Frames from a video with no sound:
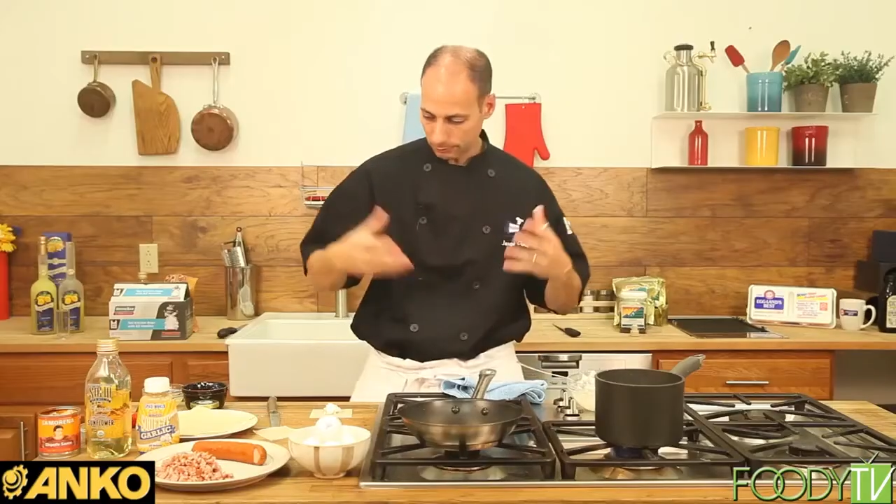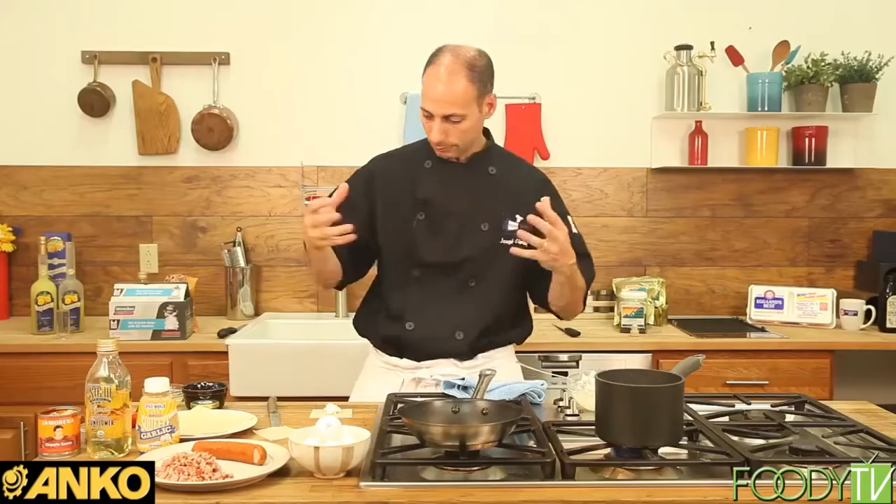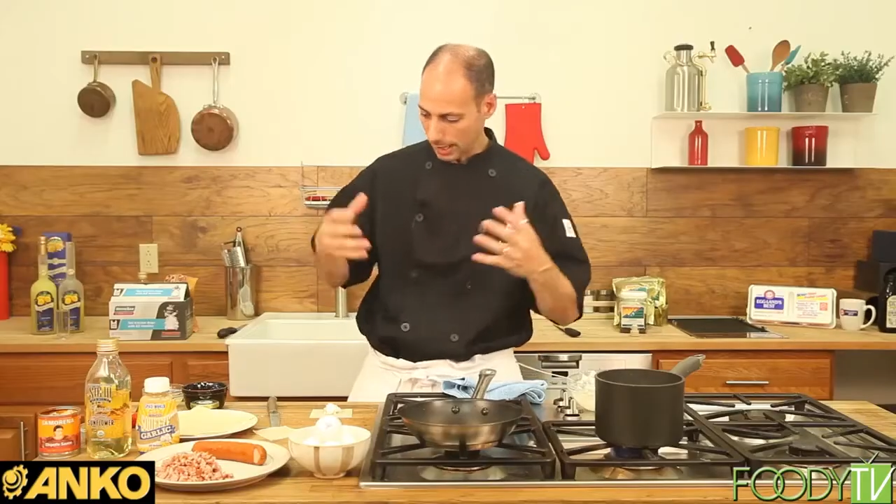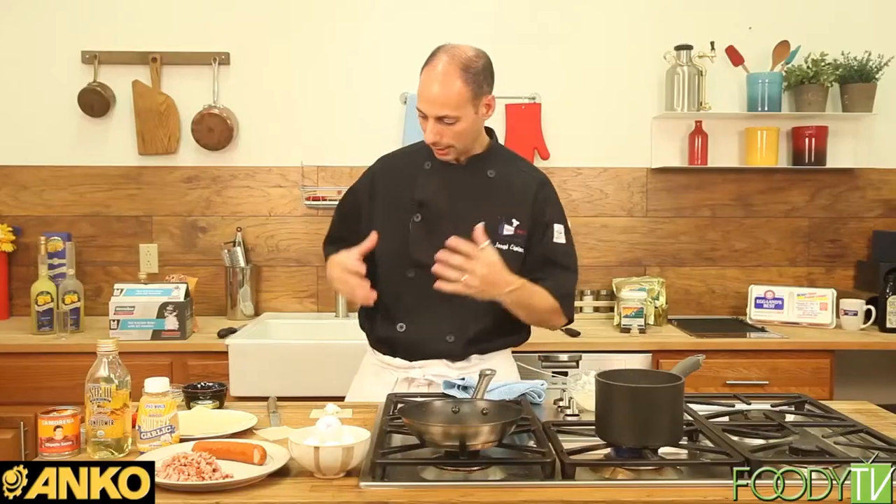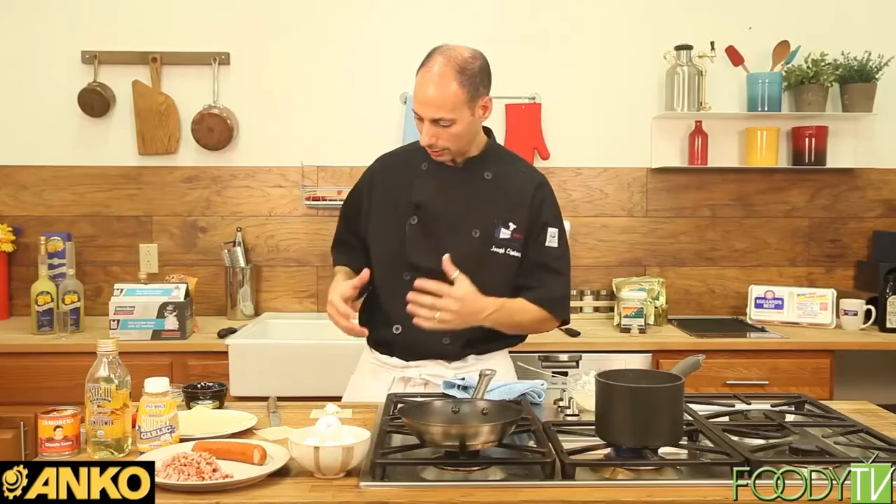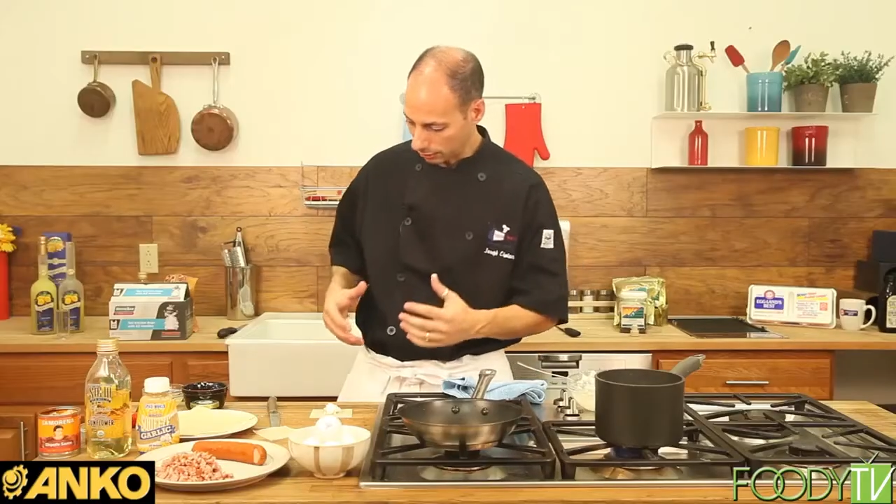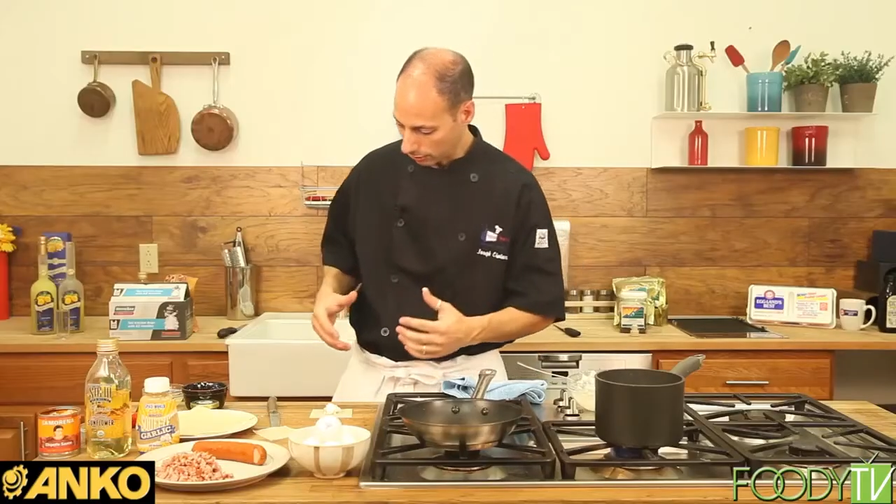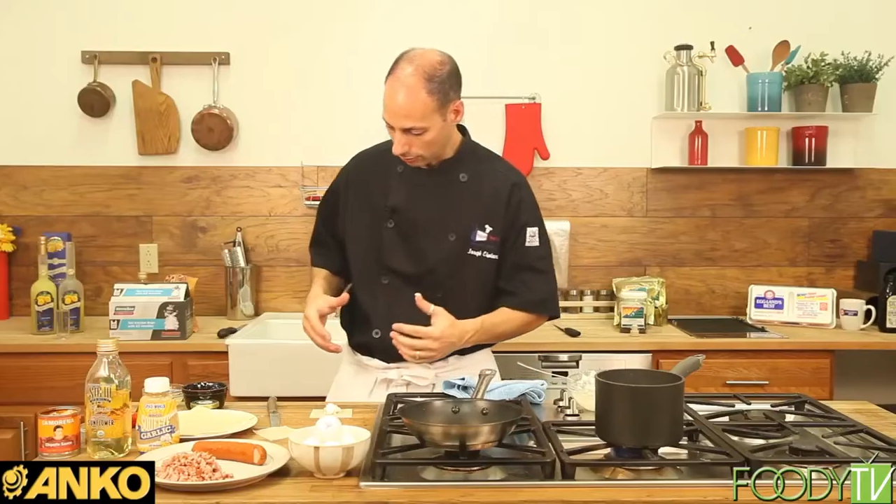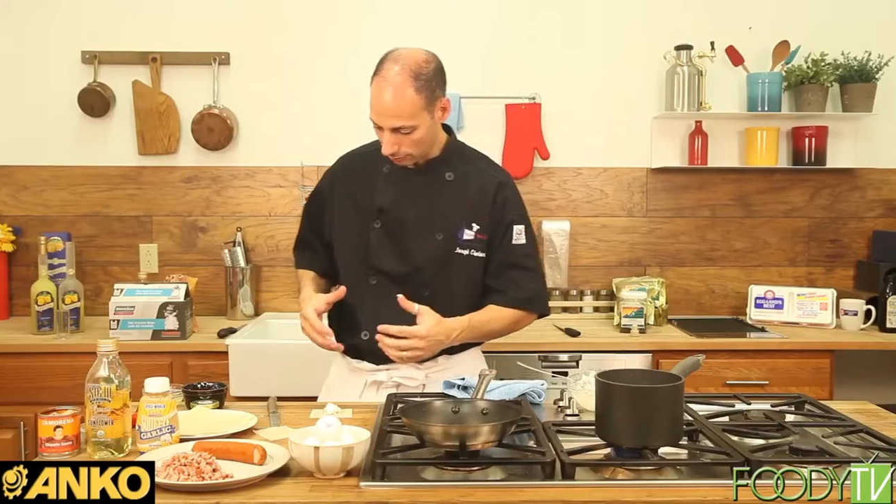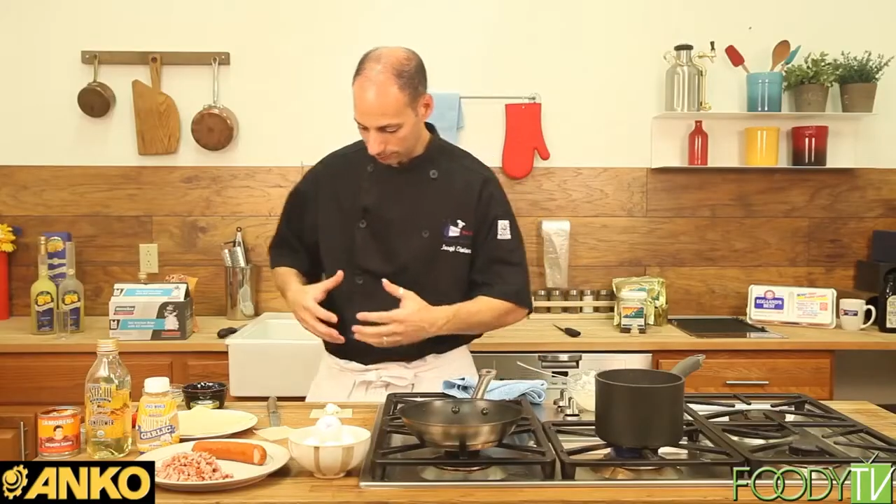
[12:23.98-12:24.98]
make it
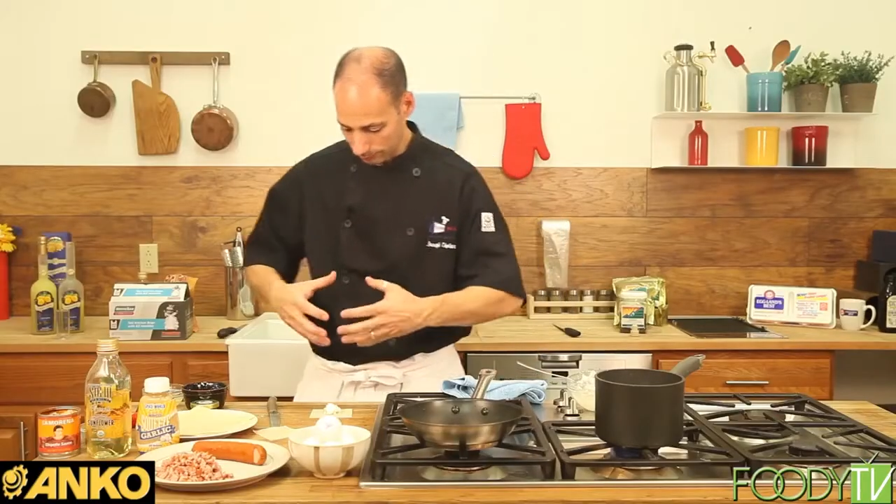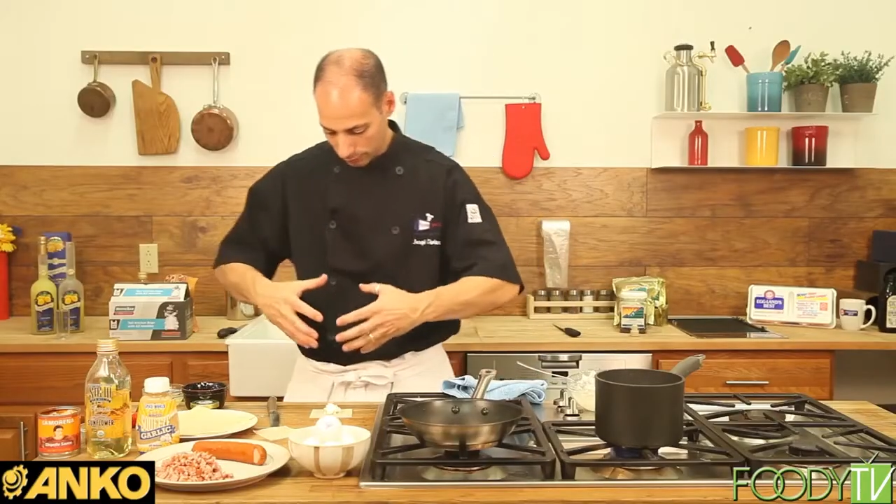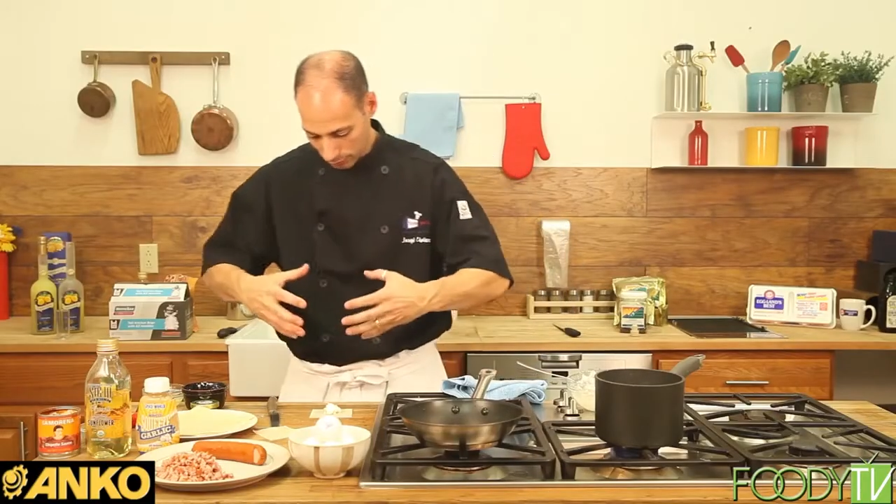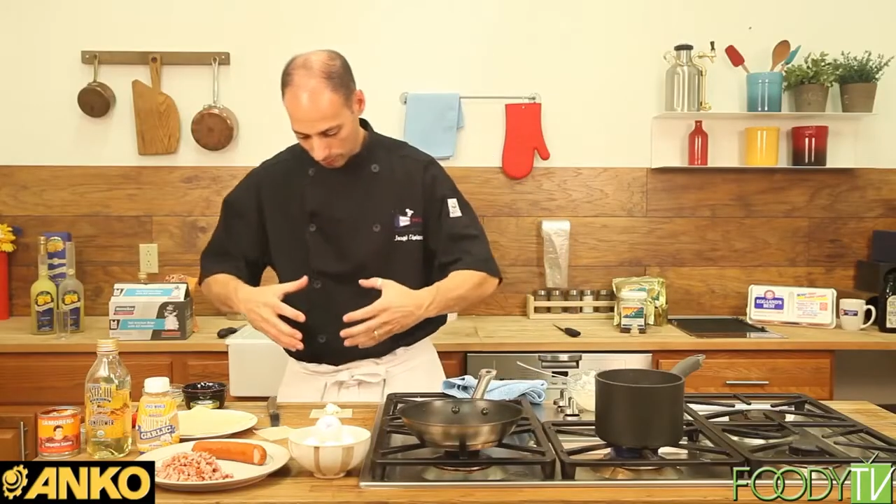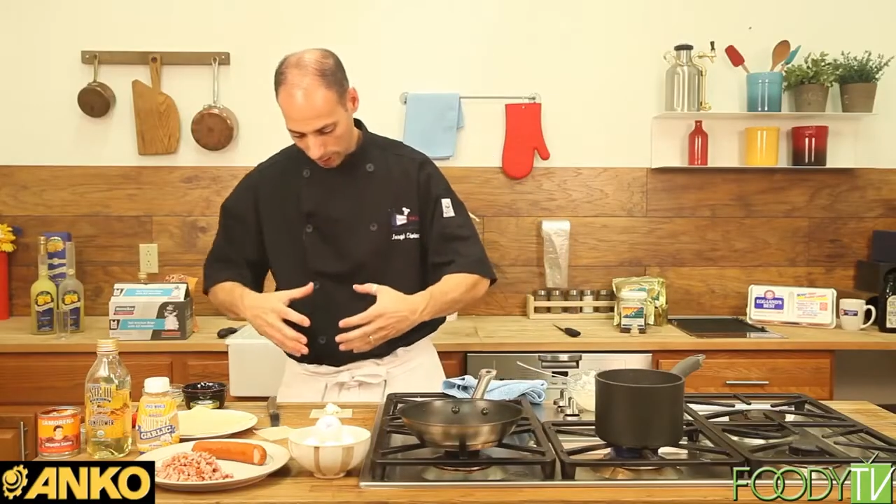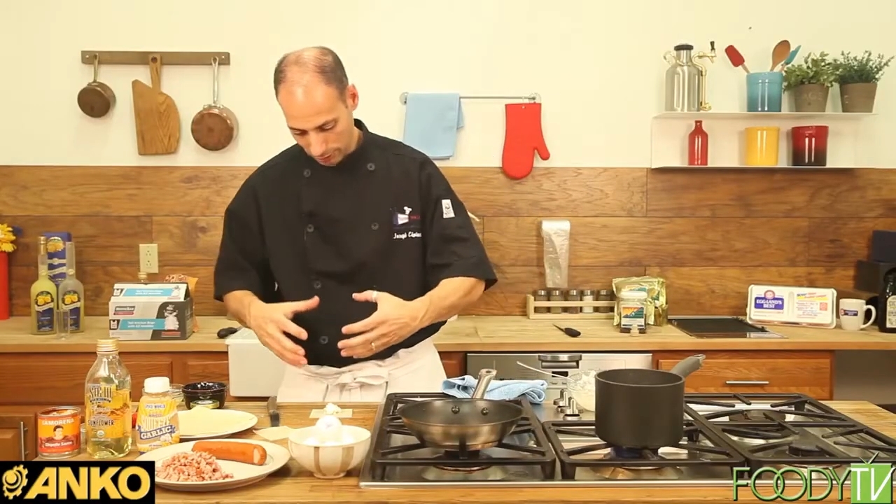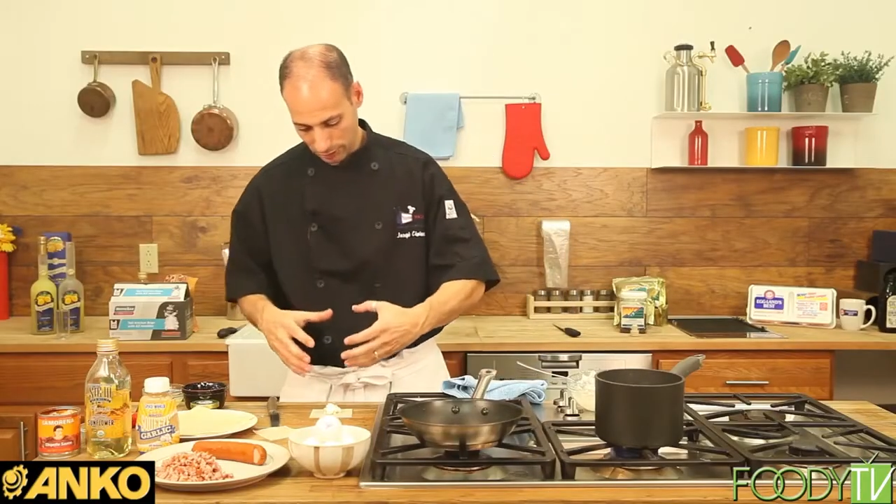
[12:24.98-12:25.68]
too much,